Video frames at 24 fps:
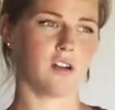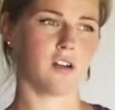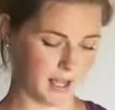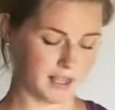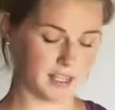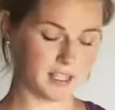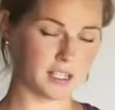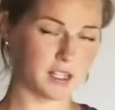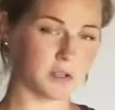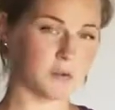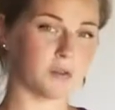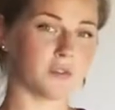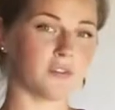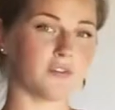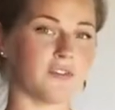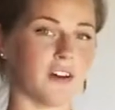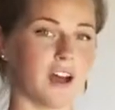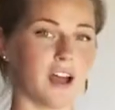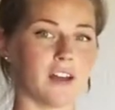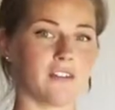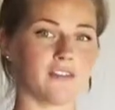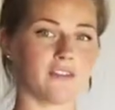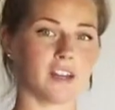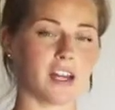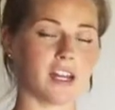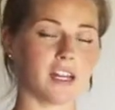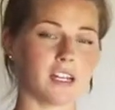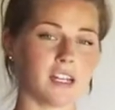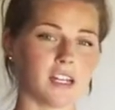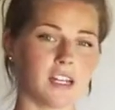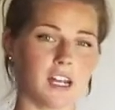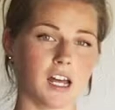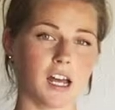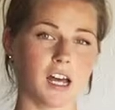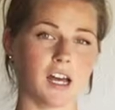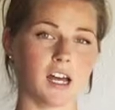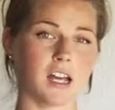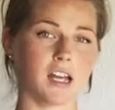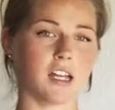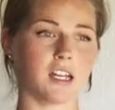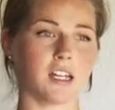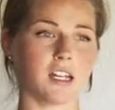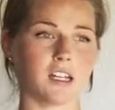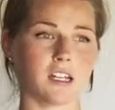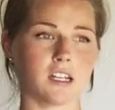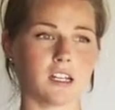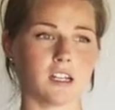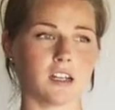I think they were
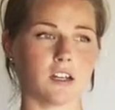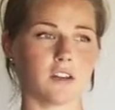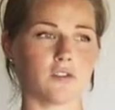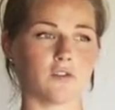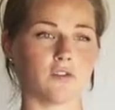$5.99